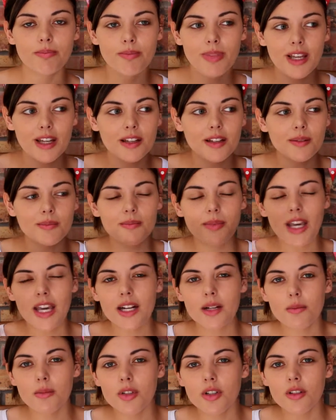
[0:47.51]
like an
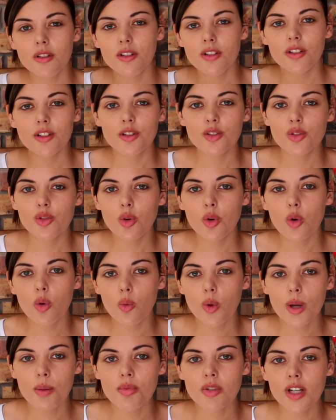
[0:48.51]
animal store
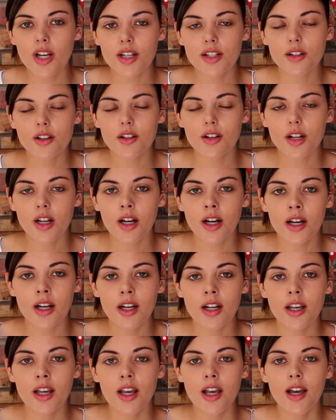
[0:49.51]
website online,